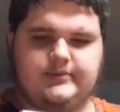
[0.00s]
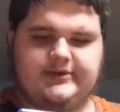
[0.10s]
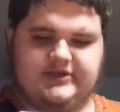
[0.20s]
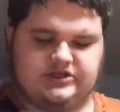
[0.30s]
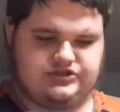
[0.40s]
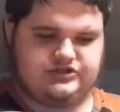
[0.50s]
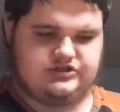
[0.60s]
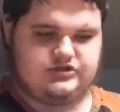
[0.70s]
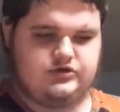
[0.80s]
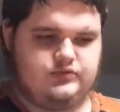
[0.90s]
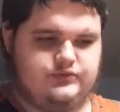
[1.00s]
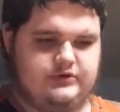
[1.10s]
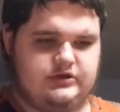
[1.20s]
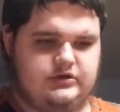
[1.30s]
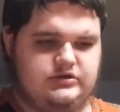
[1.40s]
But this is a
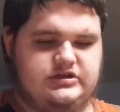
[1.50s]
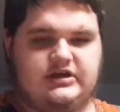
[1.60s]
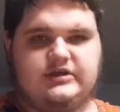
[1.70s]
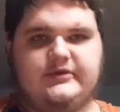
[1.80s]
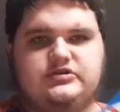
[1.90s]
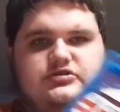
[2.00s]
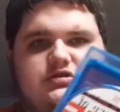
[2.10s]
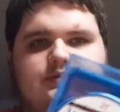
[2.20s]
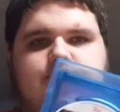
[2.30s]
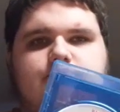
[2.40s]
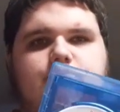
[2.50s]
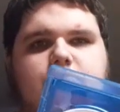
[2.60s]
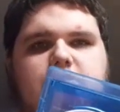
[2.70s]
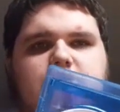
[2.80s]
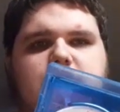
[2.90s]
really good documentary,
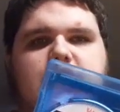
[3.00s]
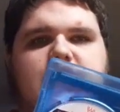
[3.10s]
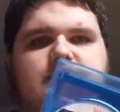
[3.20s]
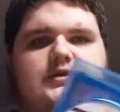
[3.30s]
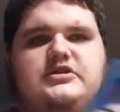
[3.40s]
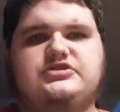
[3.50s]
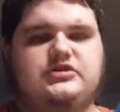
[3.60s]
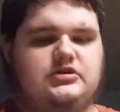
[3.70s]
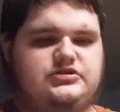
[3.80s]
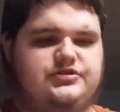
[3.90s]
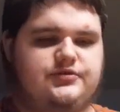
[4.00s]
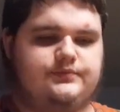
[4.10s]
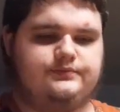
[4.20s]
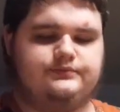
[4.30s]
and I like the disc art too.